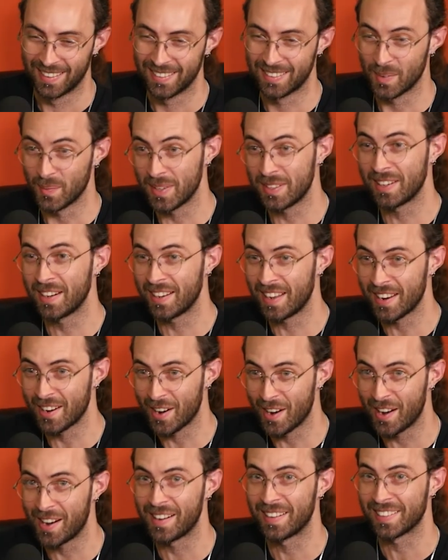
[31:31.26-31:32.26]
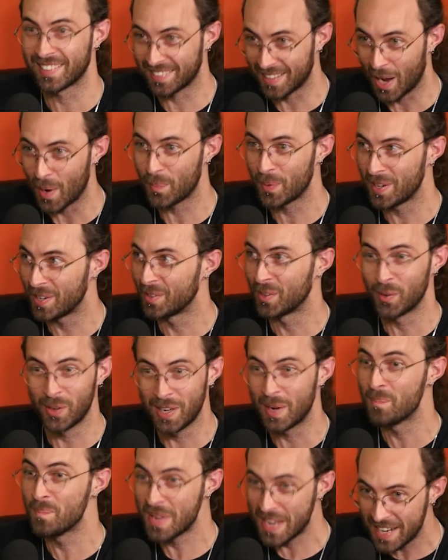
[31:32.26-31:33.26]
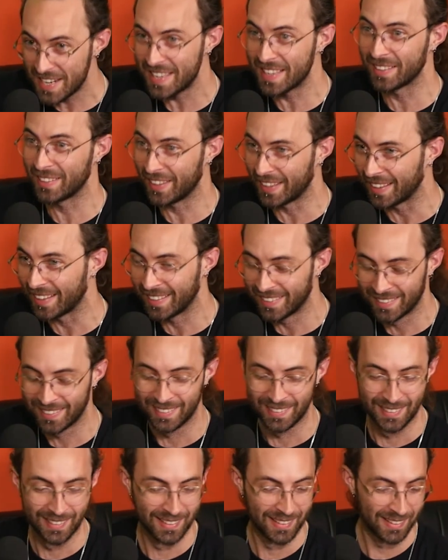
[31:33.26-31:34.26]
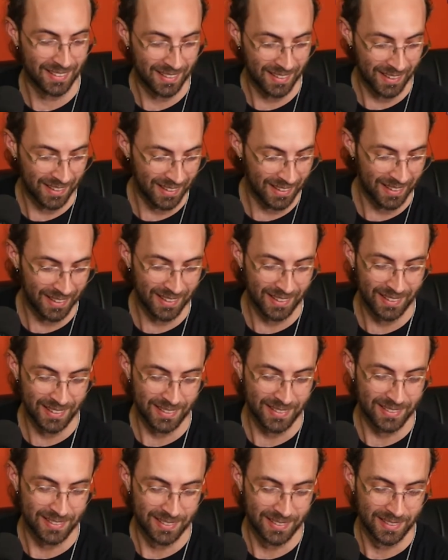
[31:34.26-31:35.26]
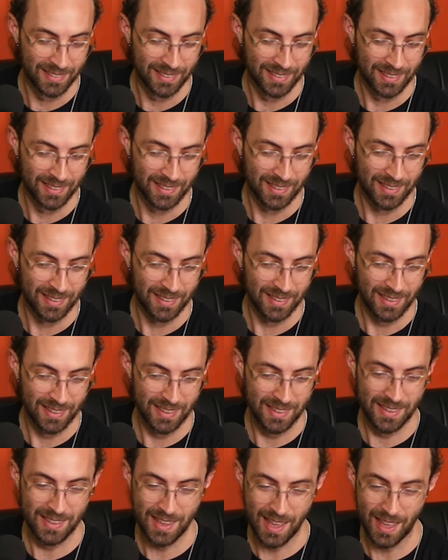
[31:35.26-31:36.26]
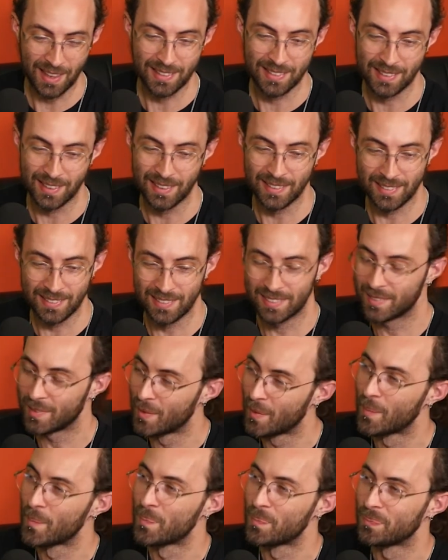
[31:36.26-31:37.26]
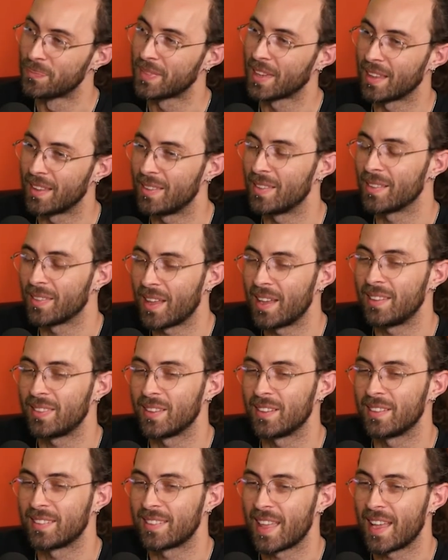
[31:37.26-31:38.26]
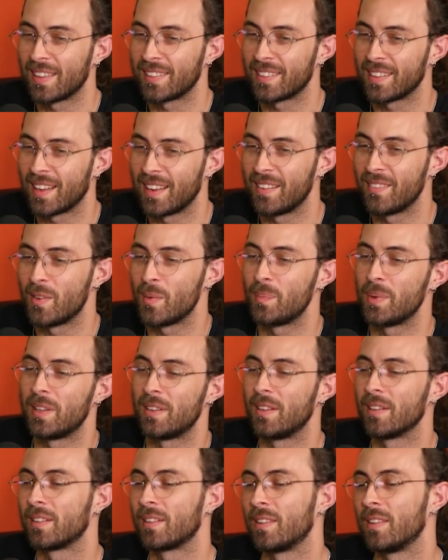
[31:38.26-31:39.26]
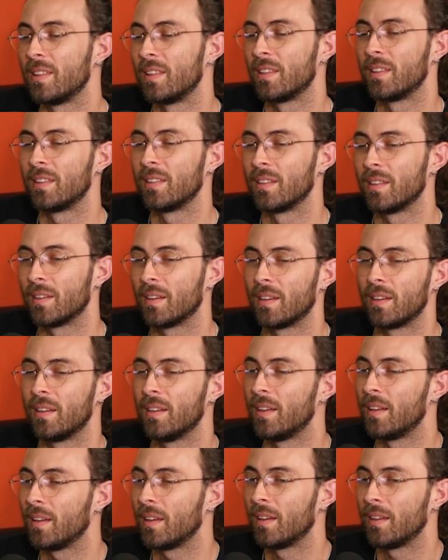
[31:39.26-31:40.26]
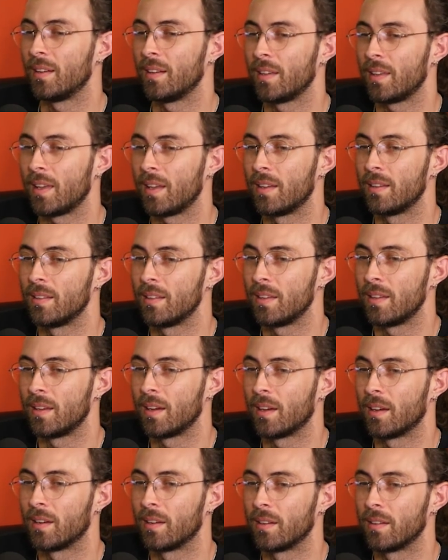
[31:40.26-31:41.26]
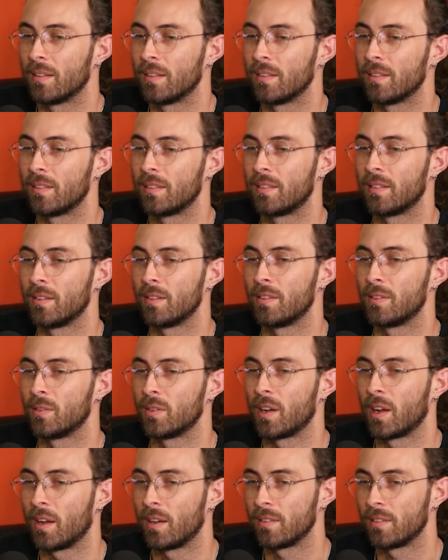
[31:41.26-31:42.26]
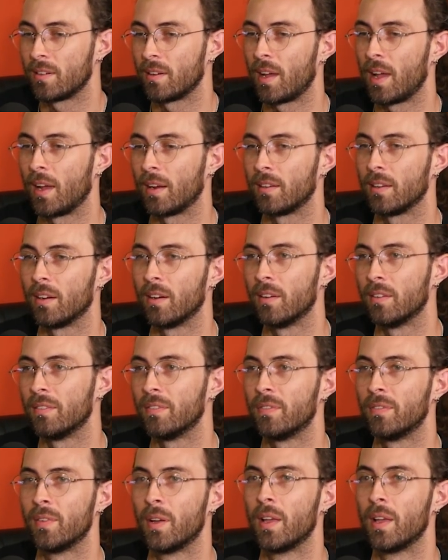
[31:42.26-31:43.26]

somebody's gonna get hurt stop what you're doing immediately yeah uh yes, but as, there's that, yeah. Like there's that side of it, but just the and and again the uh, social contract of